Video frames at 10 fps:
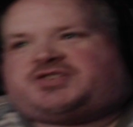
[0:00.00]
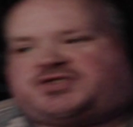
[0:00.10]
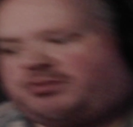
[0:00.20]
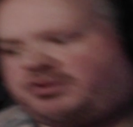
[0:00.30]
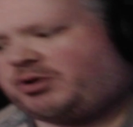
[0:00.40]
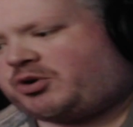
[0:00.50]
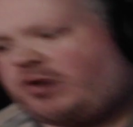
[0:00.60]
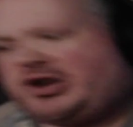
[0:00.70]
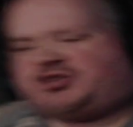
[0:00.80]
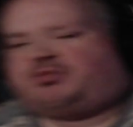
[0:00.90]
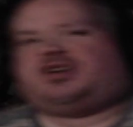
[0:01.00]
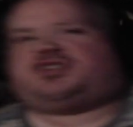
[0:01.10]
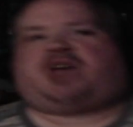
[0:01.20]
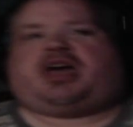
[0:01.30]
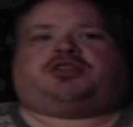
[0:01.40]
So your question
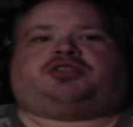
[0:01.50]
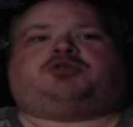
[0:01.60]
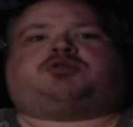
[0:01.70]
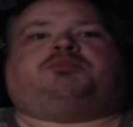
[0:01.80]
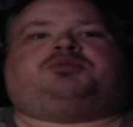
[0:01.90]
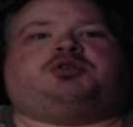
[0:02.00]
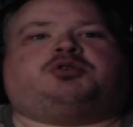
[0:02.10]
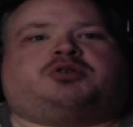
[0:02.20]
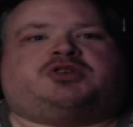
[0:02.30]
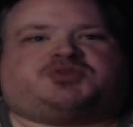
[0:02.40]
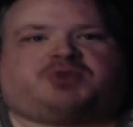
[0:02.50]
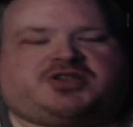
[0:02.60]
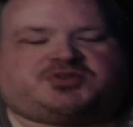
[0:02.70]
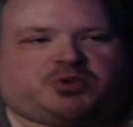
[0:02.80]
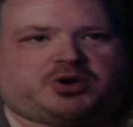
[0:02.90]
was how the new computer is
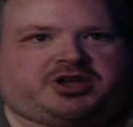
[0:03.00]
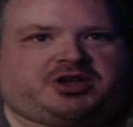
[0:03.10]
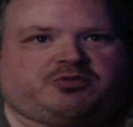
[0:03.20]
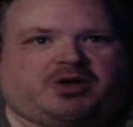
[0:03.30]
working.